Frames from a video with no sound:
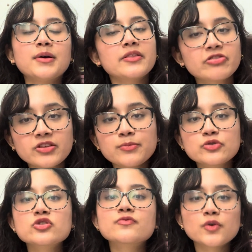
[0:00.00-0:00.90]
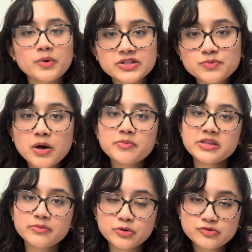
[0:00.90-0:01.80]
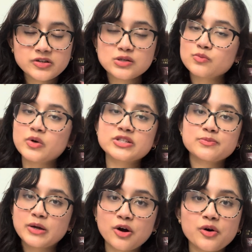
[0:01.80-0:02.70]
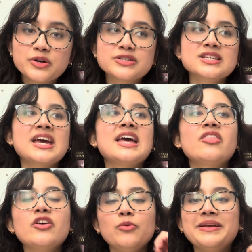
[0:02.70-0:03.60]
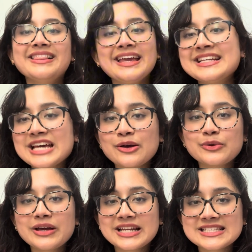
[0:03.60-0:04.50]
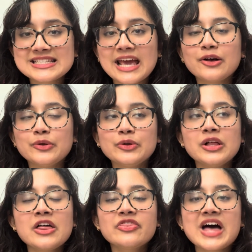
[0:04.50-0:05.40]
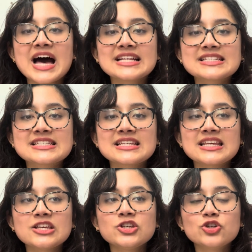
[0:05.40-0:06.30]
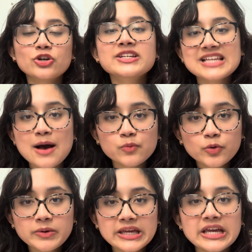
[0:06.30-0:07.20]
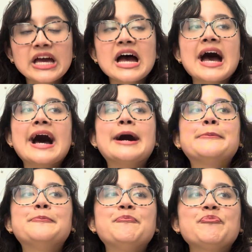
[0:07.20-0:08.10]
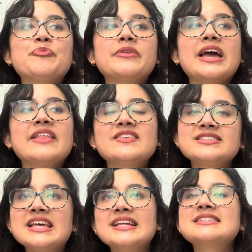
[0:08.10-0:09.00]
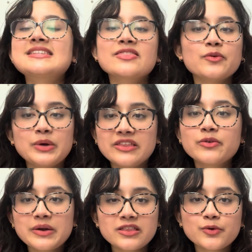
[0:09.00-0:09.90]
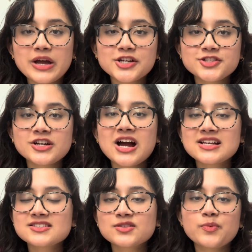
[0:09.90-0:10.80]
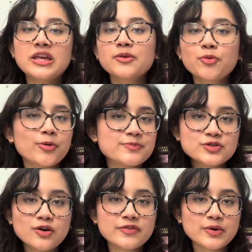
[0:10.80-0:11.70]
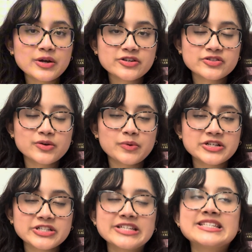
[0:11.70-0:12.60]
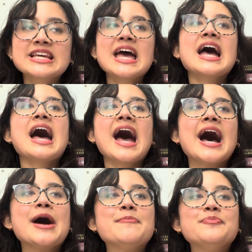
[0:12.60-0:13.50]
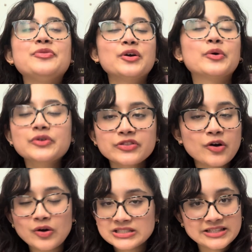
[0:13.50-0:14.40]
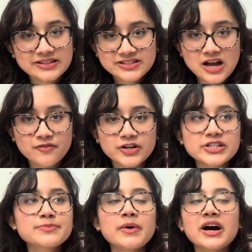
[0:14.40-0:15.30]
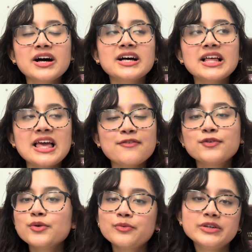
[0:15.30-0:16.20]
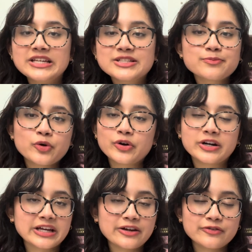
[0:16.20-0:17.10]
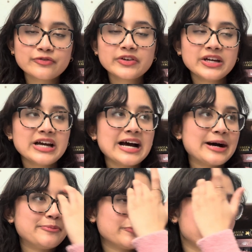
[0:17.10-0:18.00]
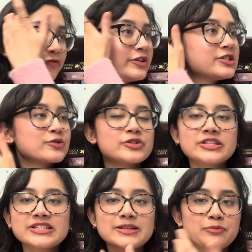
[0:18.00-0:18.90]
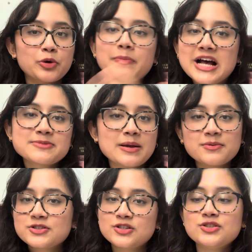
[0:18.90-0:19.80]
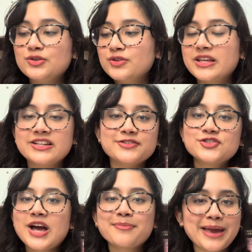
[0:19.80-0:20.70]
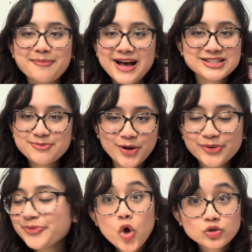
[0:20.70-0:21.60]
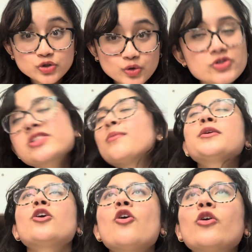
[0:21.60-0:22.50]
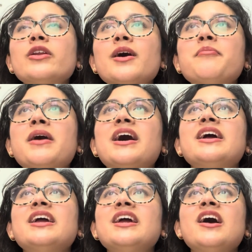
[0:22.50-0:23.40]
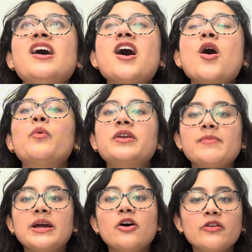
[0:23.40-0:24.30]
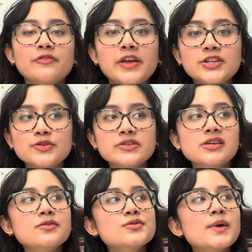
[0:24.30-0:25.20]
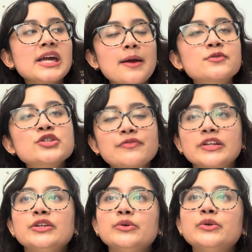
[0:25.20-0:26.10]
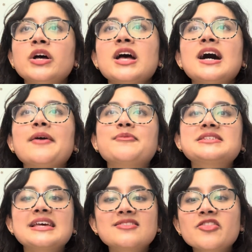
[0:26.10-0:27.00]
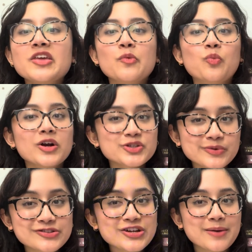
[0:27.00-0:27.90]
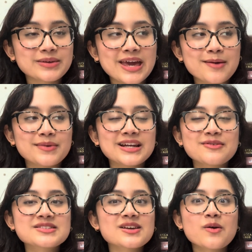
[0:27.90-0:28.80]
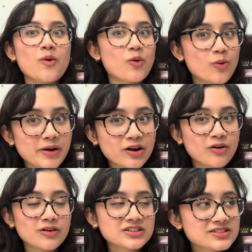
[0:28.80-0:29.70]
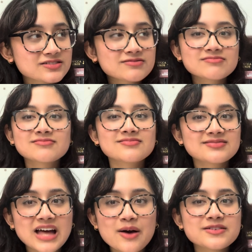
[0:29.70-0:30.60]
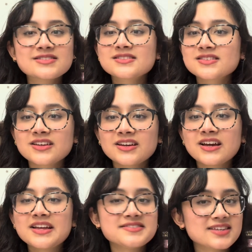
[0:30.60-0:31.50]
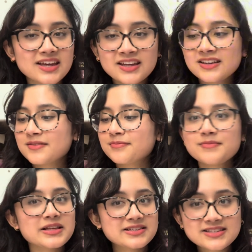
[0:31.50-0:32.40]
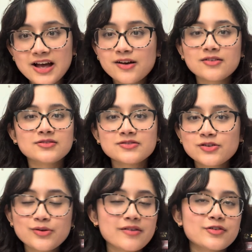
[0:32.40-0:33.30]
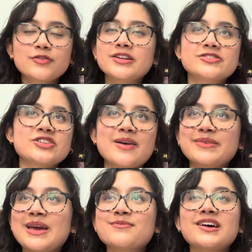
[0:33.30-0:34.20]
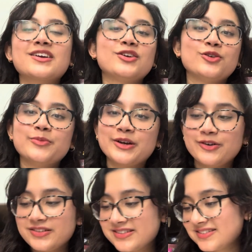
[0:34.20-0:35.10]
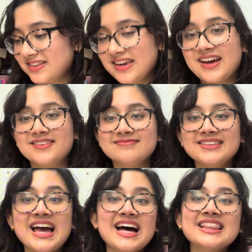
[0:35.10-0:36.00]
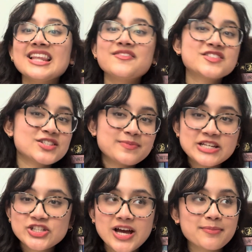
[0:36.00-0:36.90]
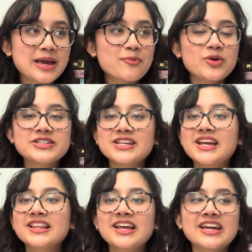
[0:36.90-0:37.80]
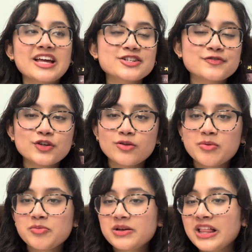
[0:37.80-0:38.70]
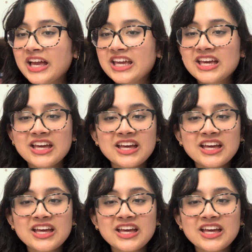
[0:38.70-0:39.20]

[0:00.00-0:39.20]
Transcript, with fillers: but the most useful ones will be the most recent ones because they'll be laid out in a style that your exam will be um, in the sense that the way the way the questions are asked, the way the problem solving questions are worded, um, the, the content that's covered. But if you need more kind of um, resources and more past papers to do, then JabChem has them all. Also, someone on my one of my other videos, I think it was my chemistry video, um, said that they worked with JabChem, and I was like, oh my god, that was insane. Please tell whoever runs JabChem thank you because yeah, I'd love to meet JabChem one day and like interview them and be like,